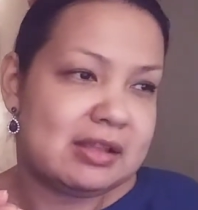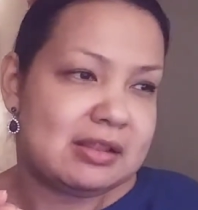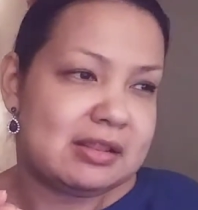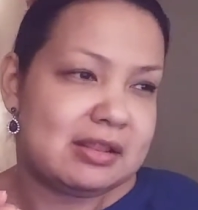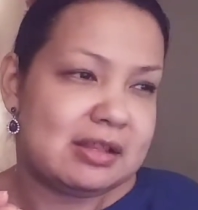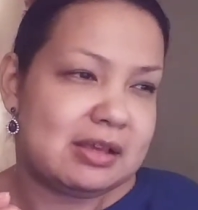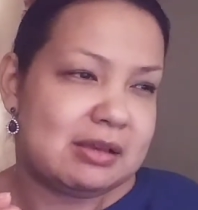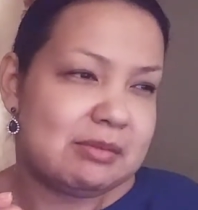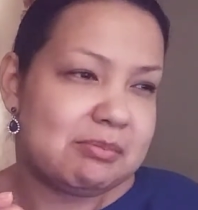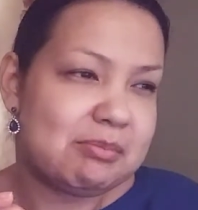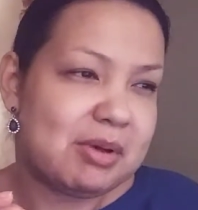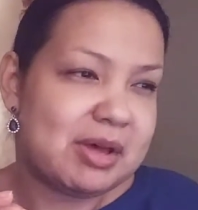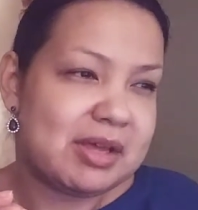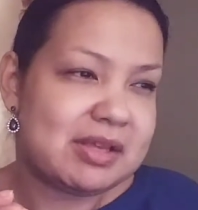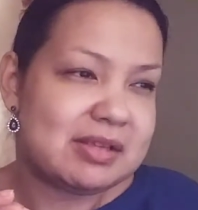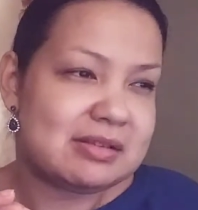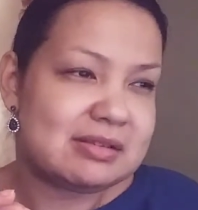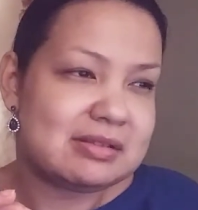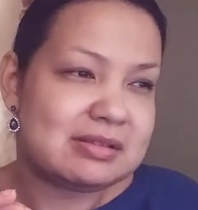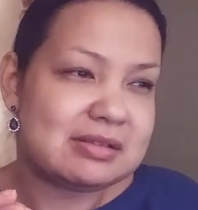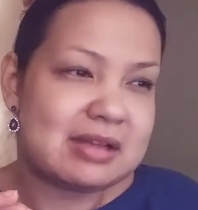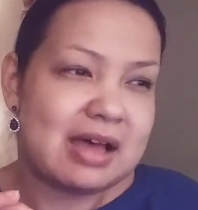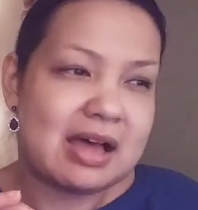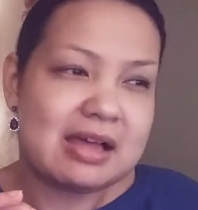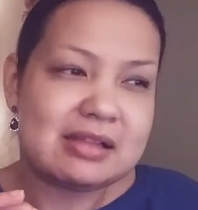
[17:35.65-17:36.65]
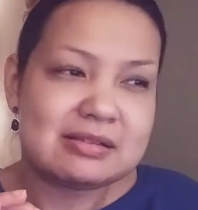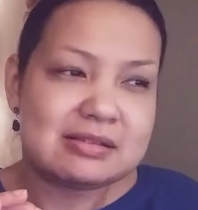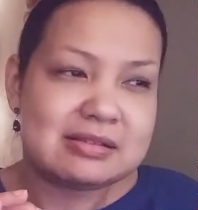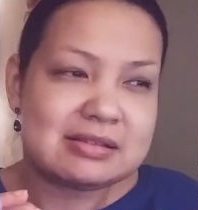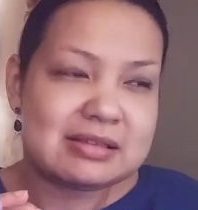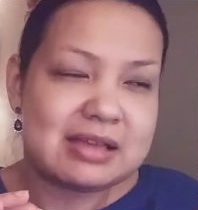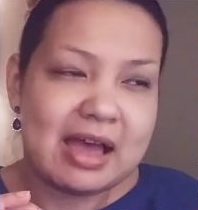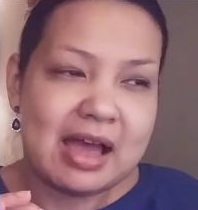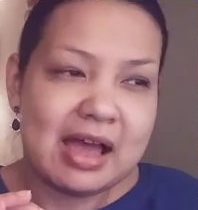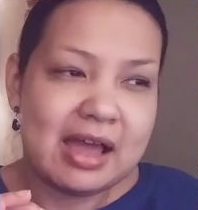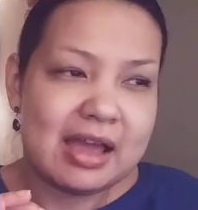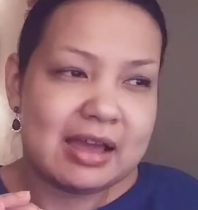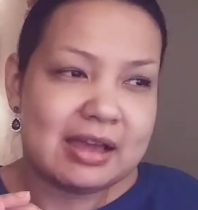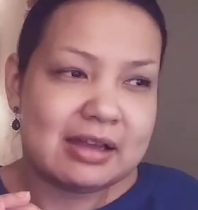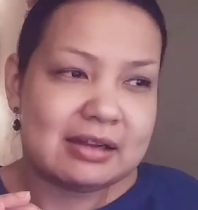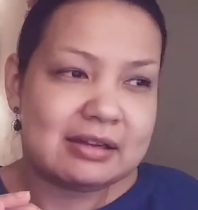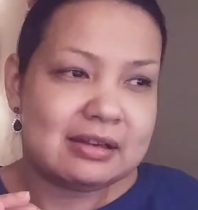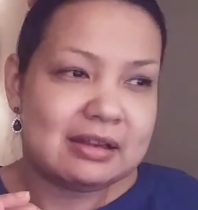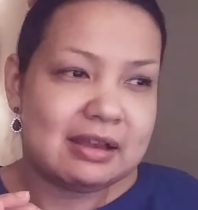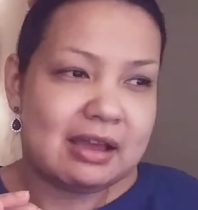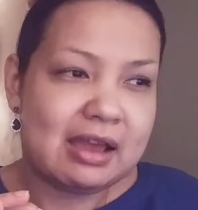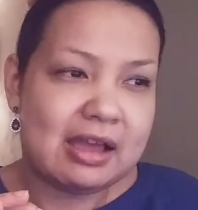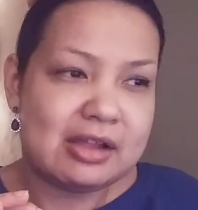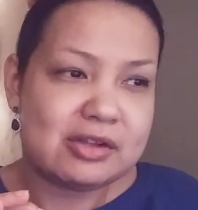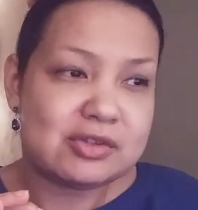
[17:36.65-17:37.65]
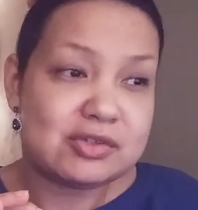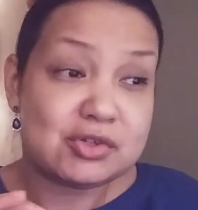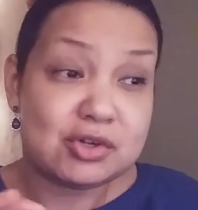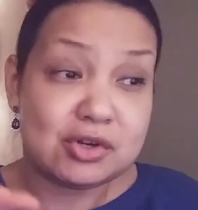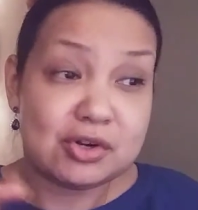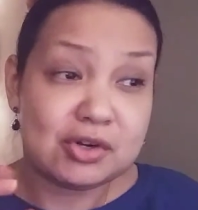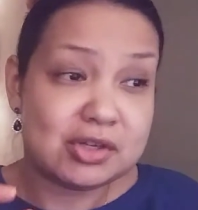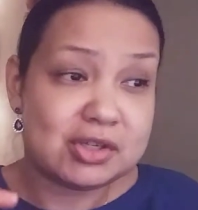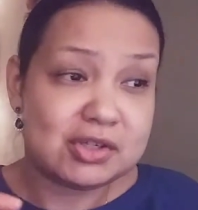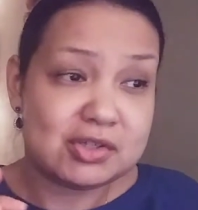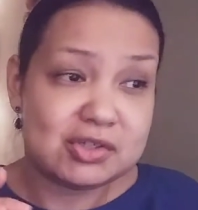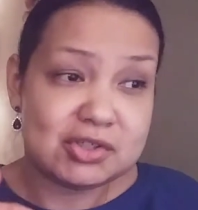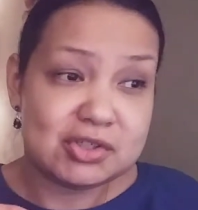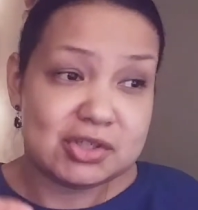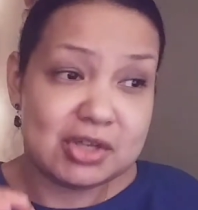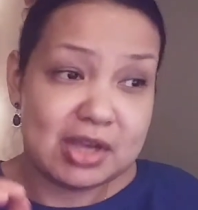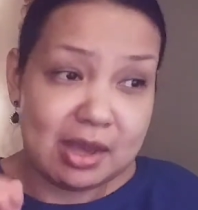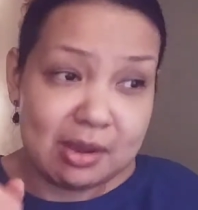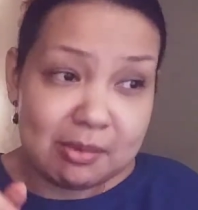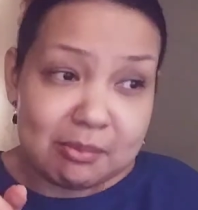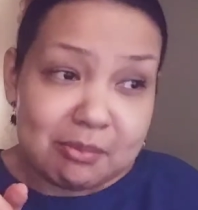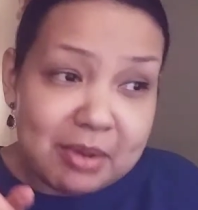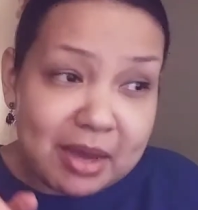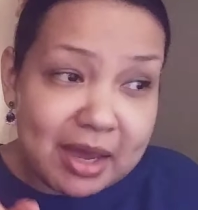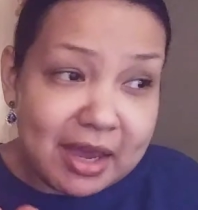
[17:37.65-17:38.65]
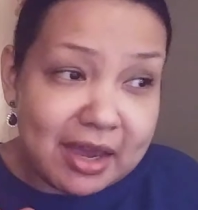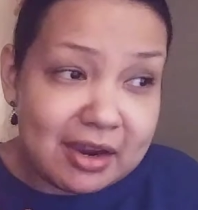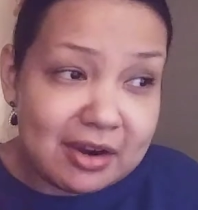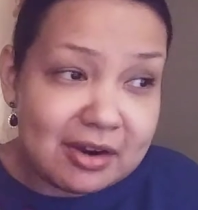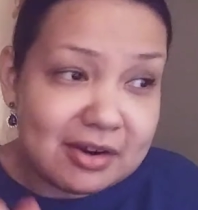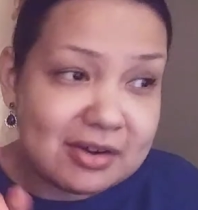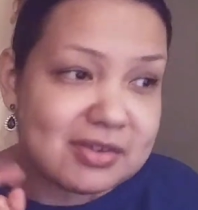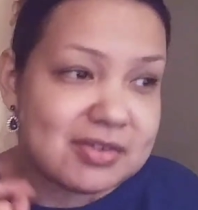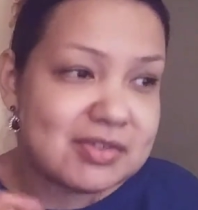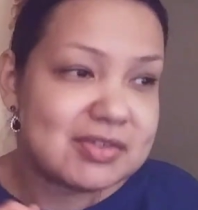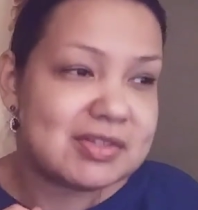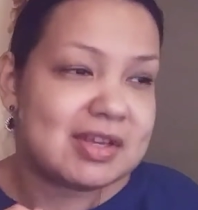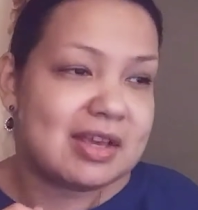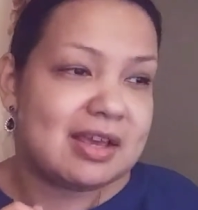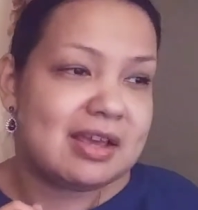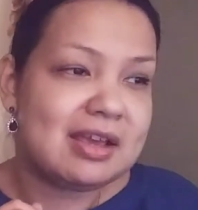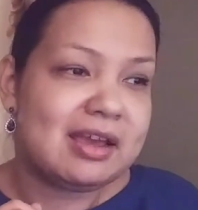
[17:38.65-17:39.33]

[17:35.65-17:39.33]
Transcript: the Byzantine and Turkish empires,